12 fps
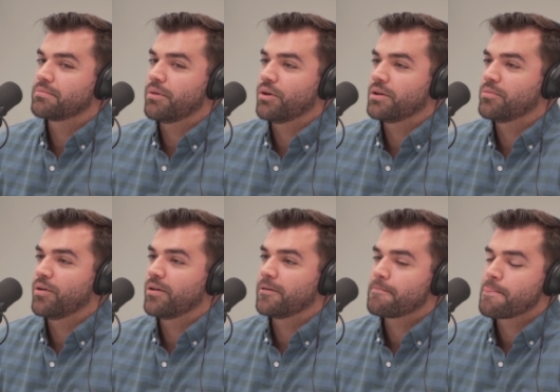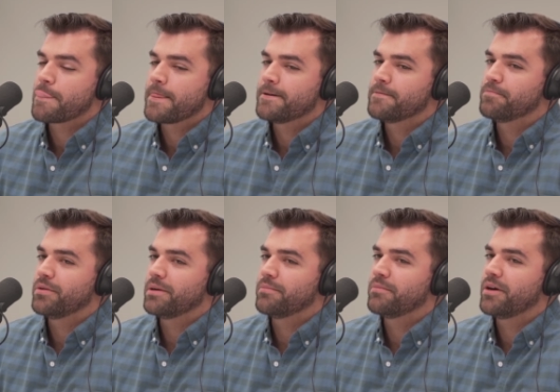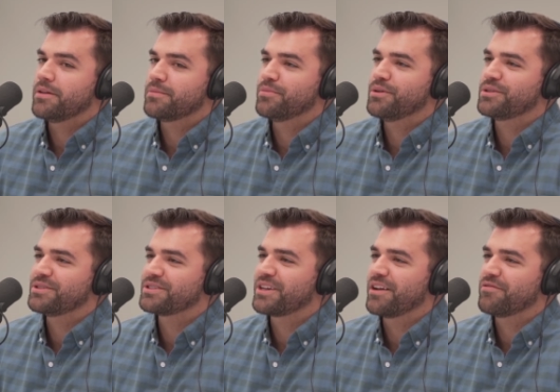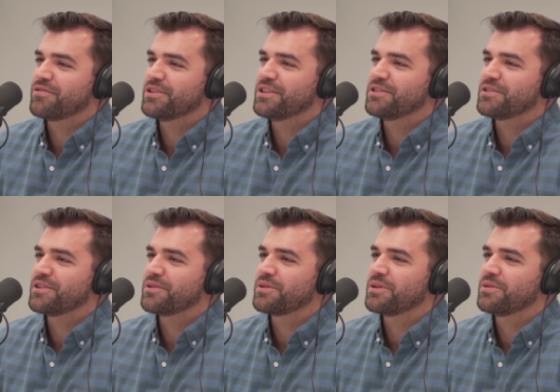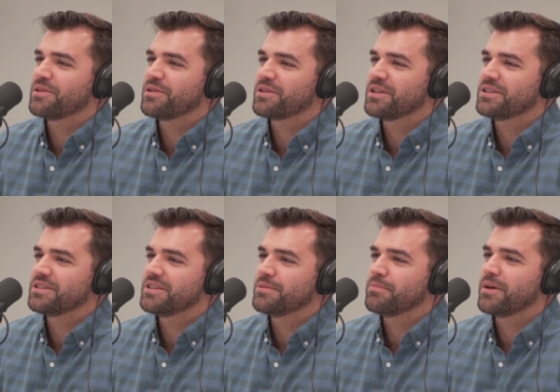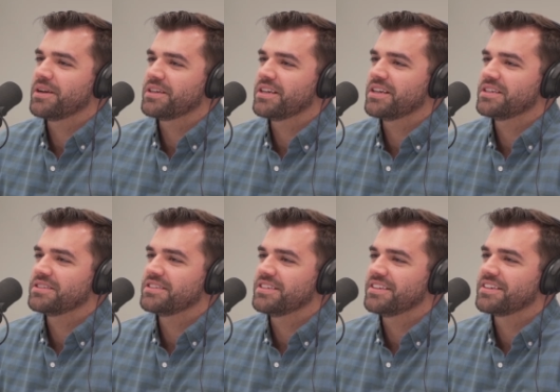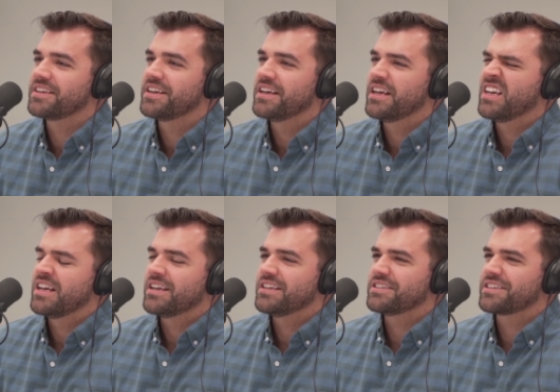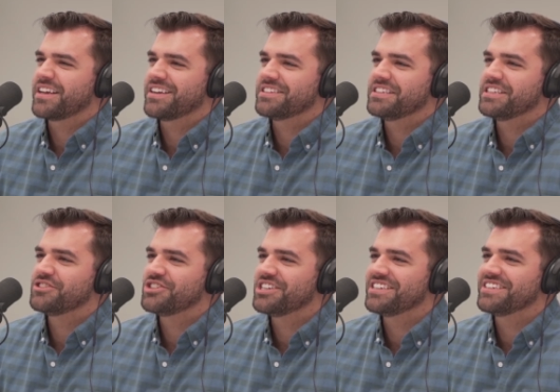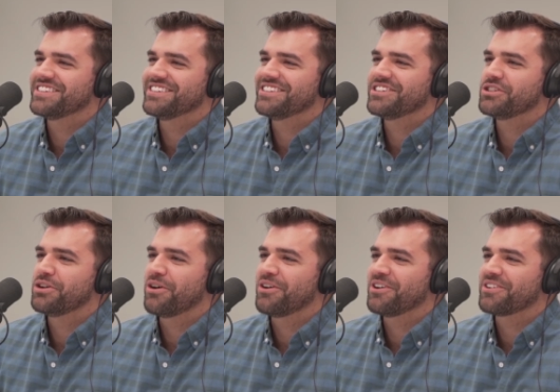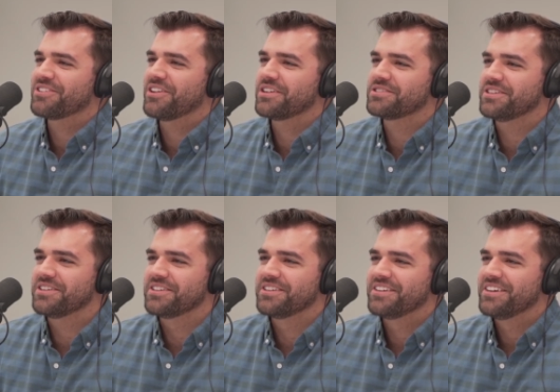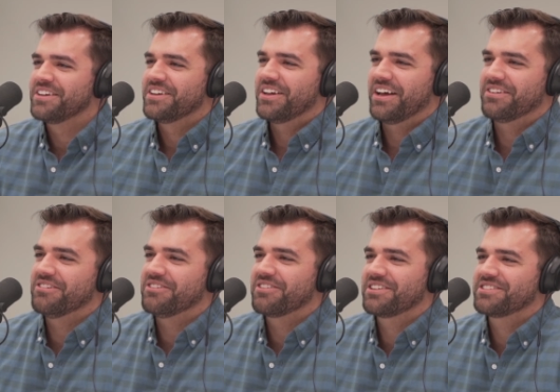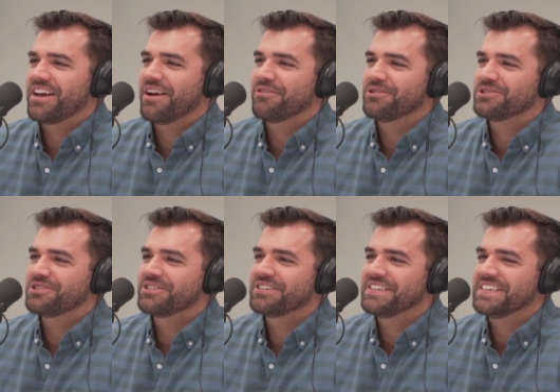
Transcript: party bar. But Molly Brooks is kind of fun. You can go in there and get you a pint of Guinness, and it's kind of dingy and dark and lots of Irish